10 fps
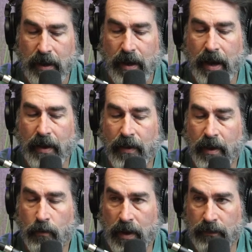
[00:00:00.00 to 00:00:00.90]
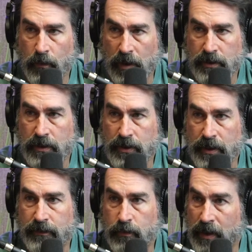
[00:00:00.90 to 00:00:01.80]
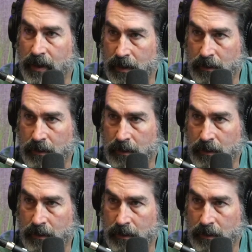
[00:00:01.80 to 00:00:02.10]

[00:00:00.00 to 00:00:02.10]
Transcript: And then we have to watch the Chiefs win again.